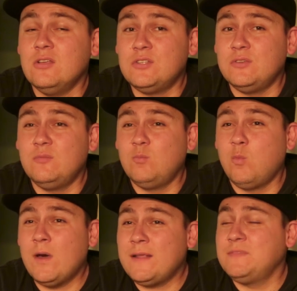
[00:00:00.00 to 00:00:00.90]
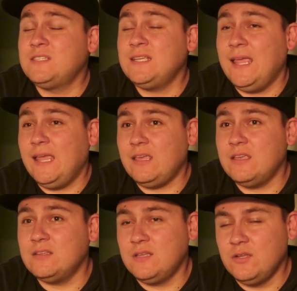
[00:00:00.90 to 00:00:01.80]
So what I'm saying
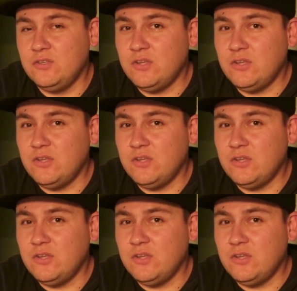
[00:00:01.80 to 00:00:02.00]
is,